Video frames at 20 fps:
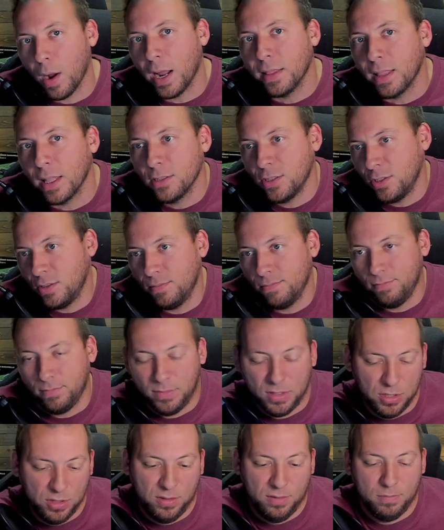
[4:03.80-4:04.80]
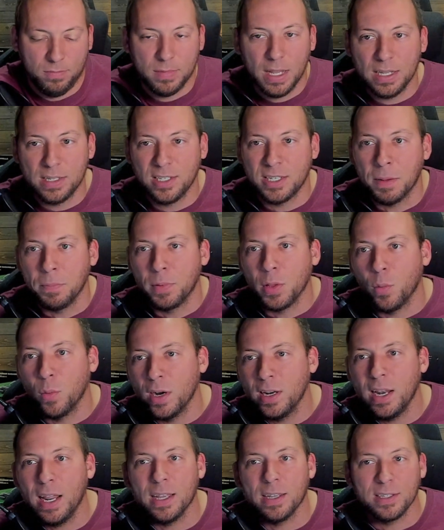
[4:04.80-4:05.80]
right? That's just it's simply what
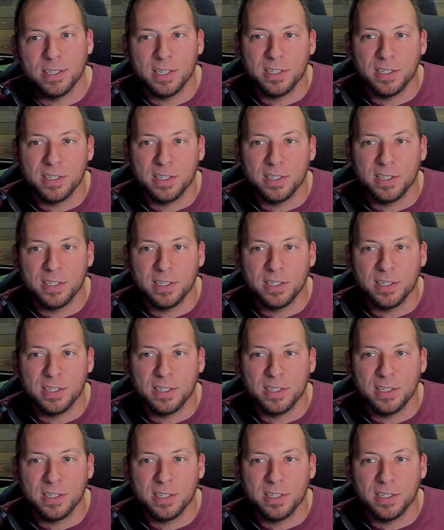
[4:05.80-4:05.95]
it is.